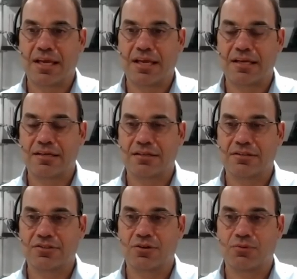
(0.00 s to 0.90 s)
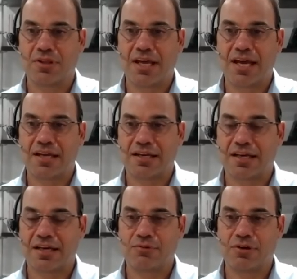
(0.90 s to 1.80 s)
And so with that,
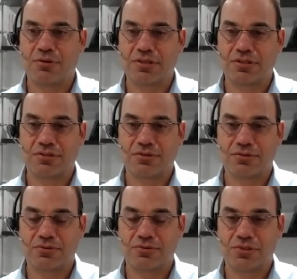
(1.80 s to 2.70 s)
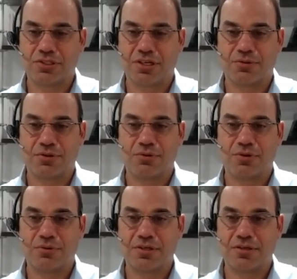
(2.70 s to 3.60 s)
I'm going to share with you
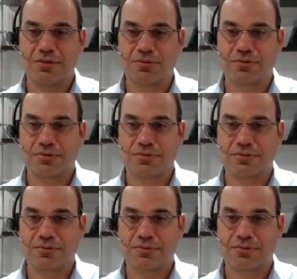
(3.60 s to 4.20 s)
what we do.